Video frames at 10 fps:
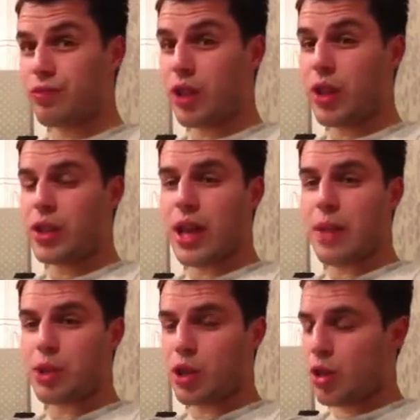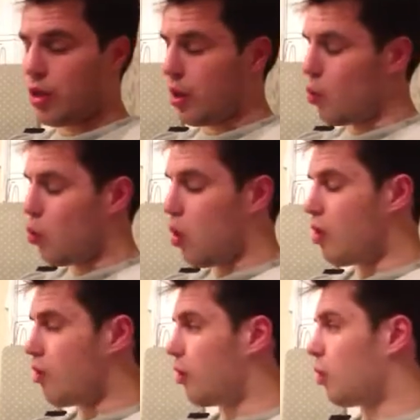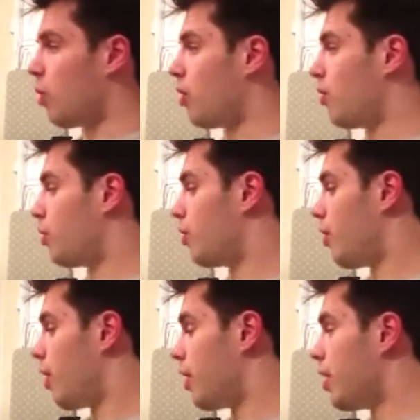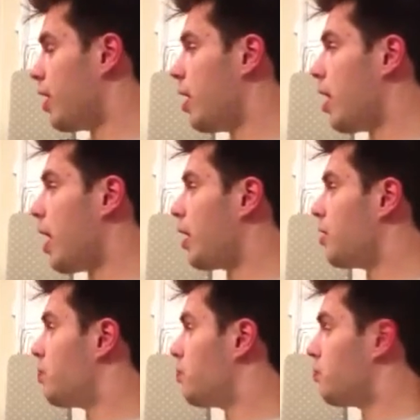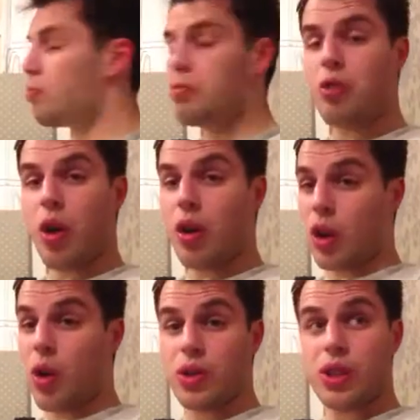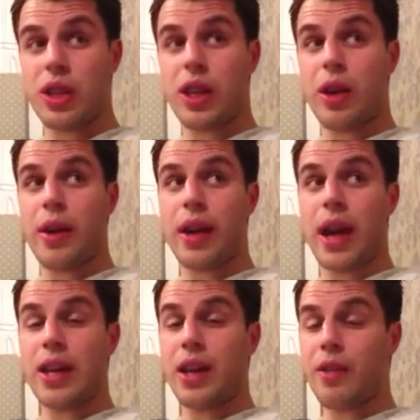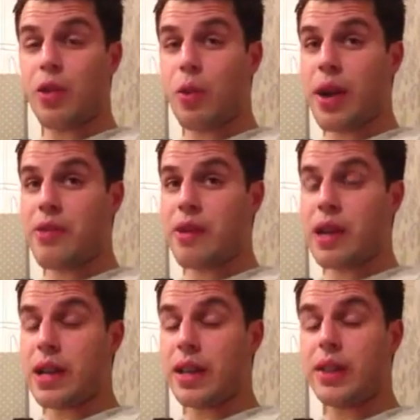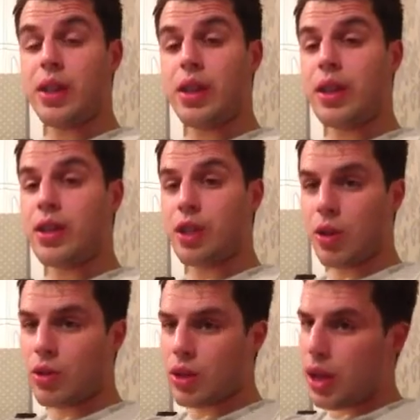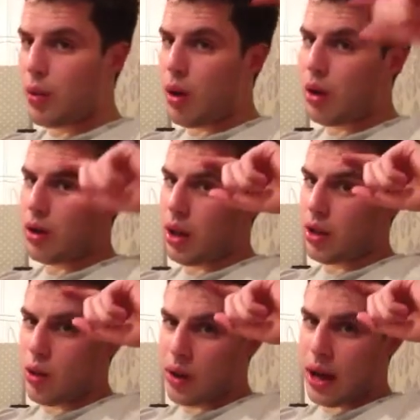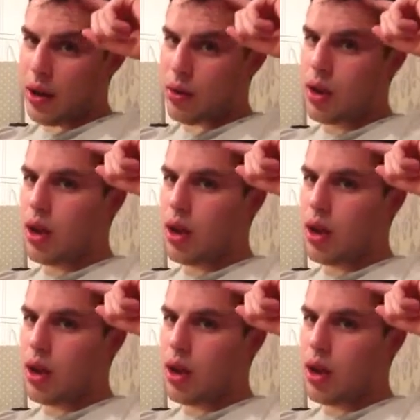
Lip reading: It's an absolutely woeful, woeful fight. And I can't see it going any other way, really, than a Deontay Wilder knockout.